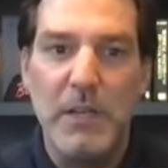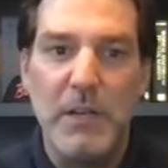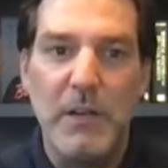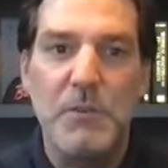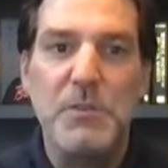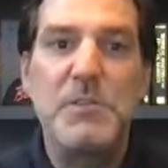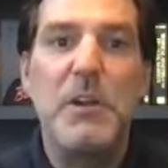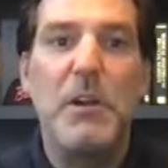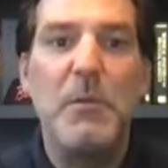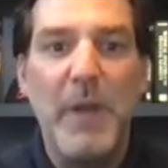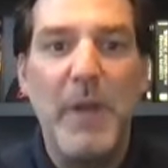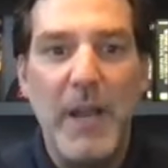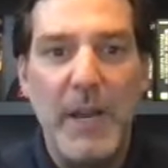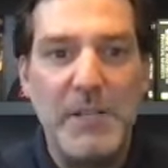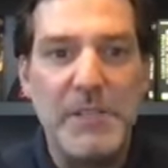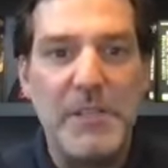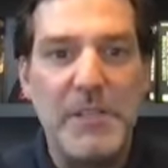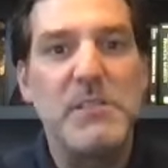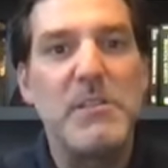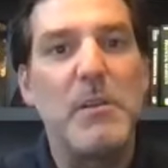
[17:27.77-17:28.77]
start
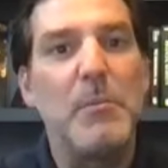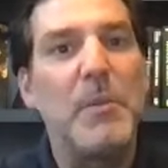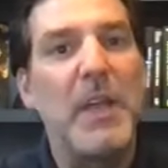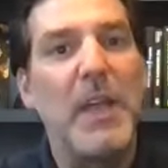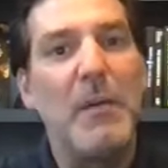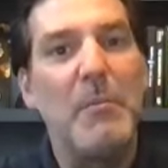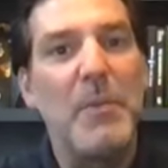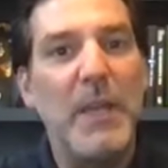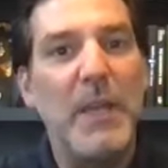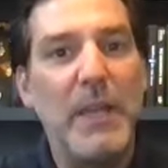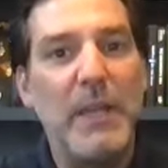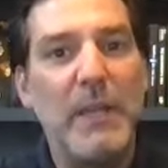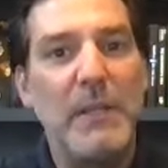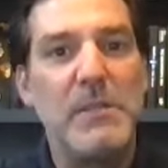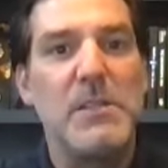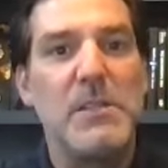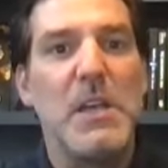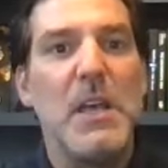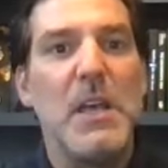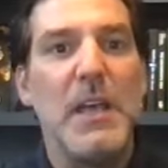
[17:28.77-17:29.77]
managing some
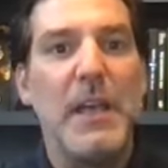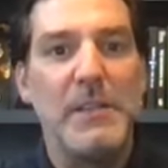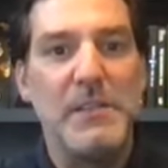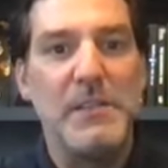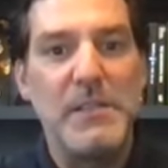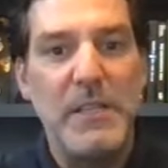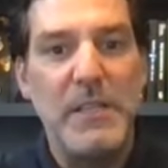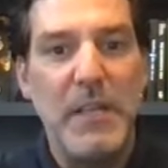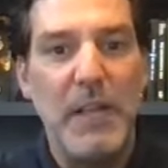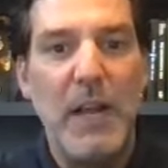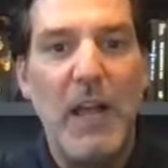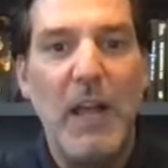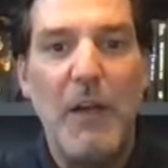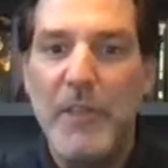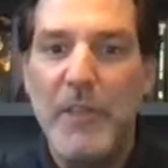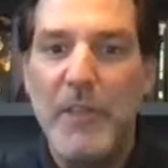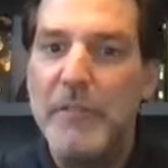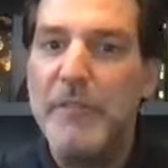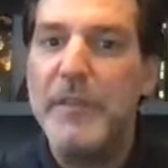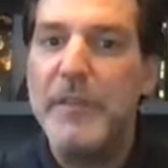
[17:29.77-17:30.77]
campaigns and seeing how
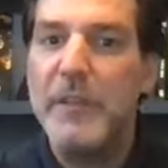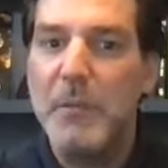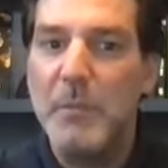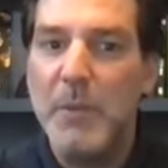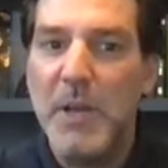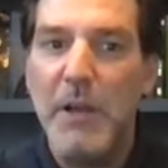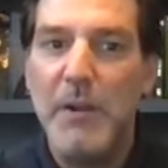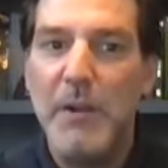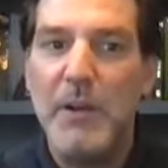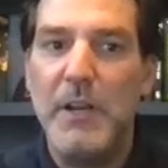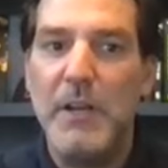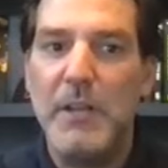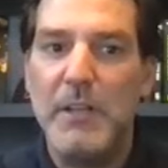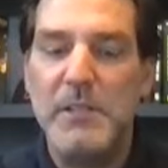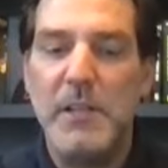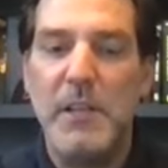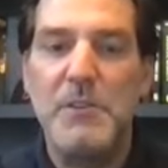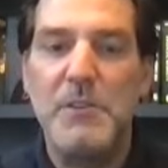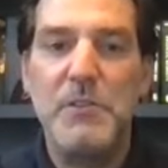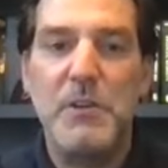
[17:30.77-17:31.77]
they feel about it,
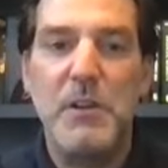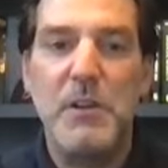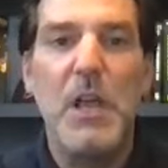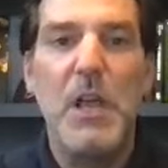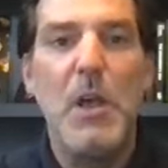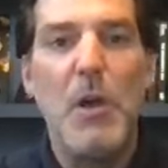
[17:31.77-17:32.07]
etc.,